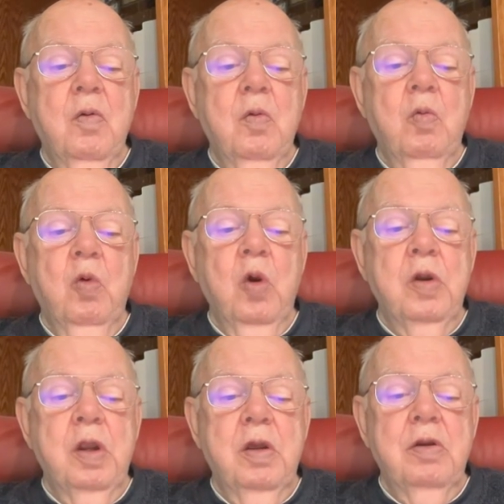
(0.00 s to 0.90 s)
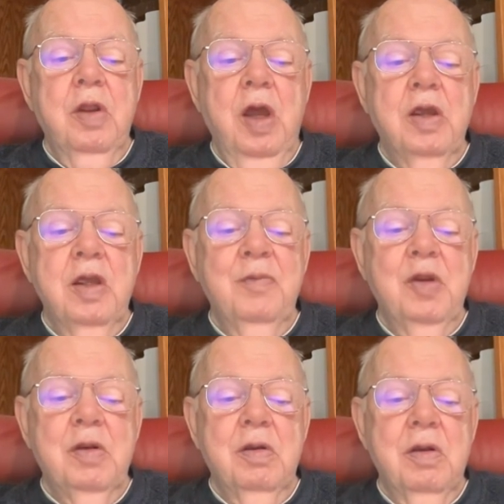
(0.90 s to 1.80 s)
Word
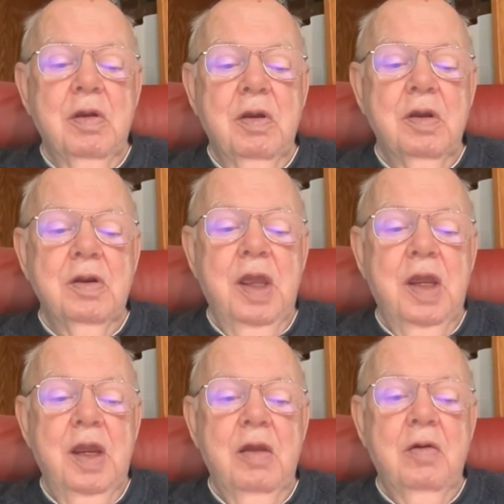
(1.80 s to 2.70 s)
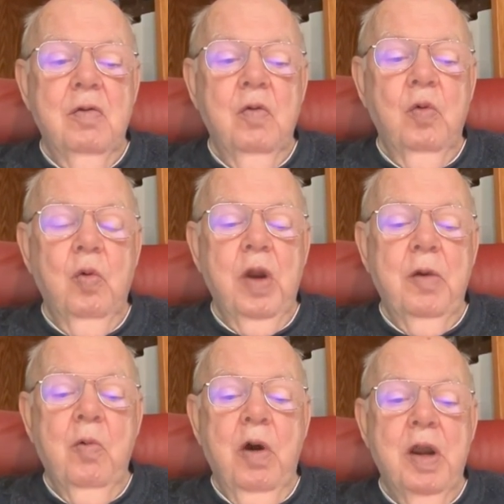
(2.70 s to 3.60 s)
document containing what I
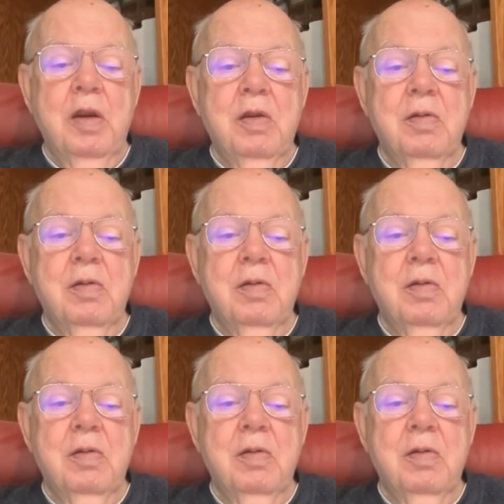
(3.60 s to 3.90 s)
wanted.